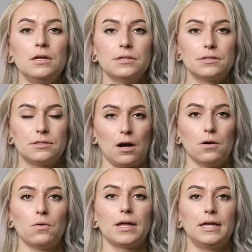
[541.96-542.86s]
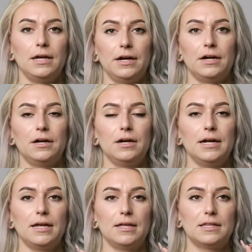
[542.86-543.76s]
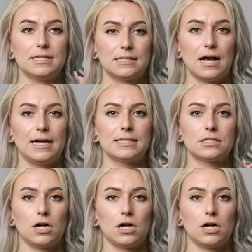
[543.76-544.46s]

So here, this slide is